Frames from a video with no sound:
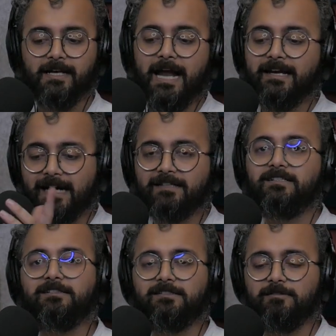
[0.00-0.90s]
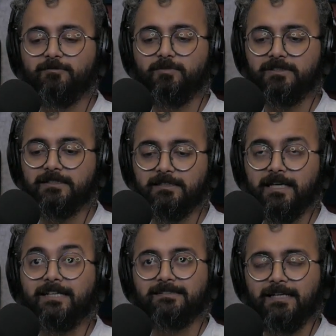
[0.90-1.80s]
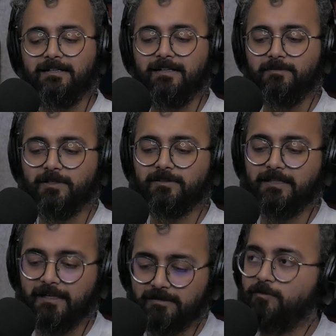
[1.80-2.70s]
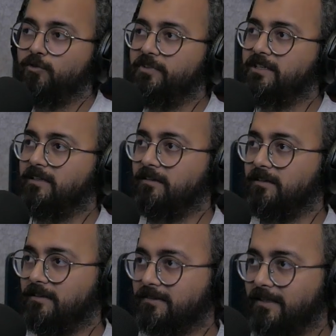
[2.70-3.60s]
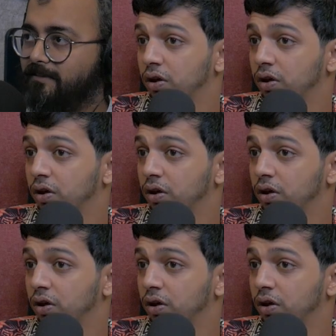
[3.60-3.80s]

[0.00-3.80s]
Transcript: and that just was exciting because it has a movie theater inside.